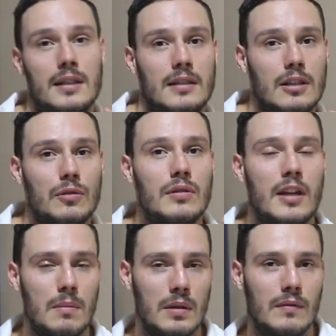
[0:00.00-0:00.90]
to send you
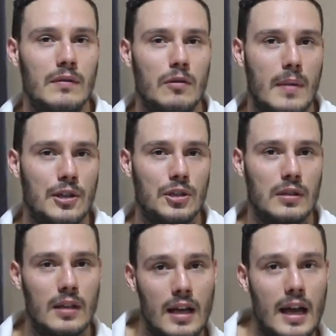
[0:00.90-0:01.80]
another bit of
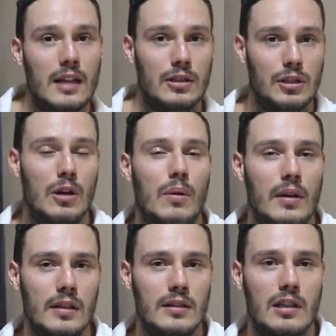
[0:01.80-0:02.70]
information and so
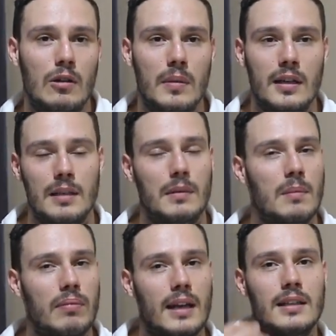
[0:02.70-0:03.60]
on and so on because I'm going
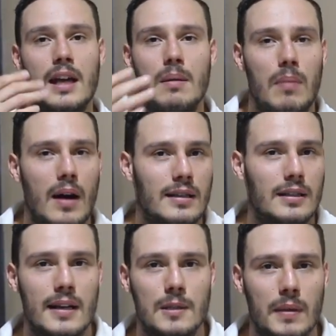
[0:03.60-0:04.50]
to break it down in
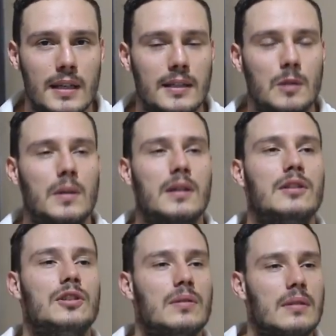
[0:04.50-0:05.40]
bite-sized pieces
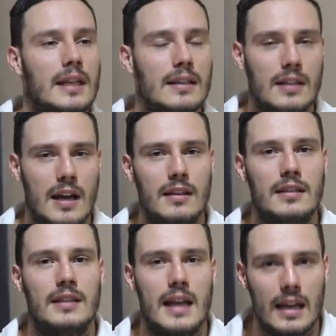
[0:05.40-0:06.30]
because you need to
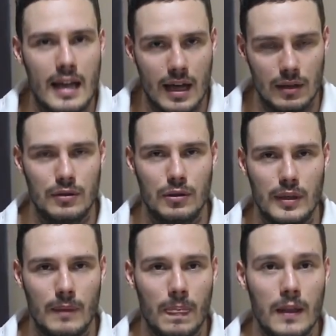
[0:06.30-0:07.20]
understand how to do
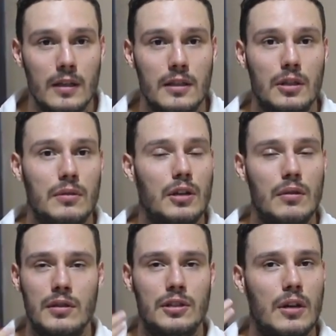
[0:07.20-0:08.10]
it. So
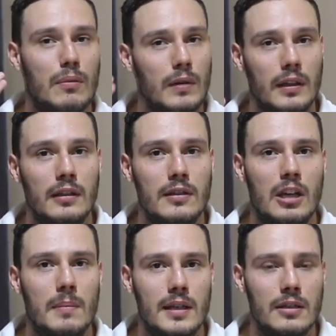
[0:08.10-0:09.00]
don't just go willingly
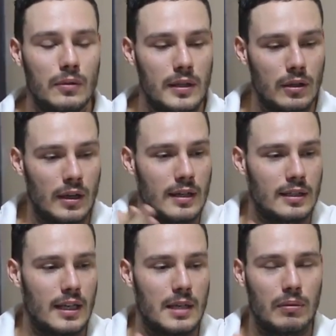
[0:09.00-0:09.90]
jumping into it. You've got to
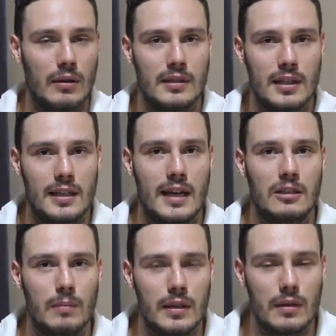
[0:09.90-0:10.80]
understand the process. It has
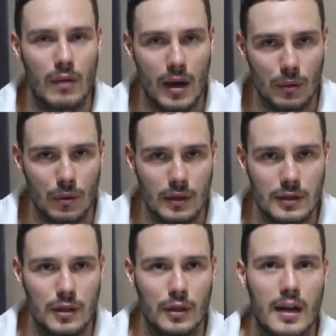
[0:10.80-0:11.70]
to be in the right order.
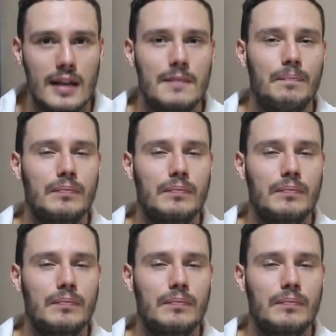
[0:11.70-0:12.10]
So guys,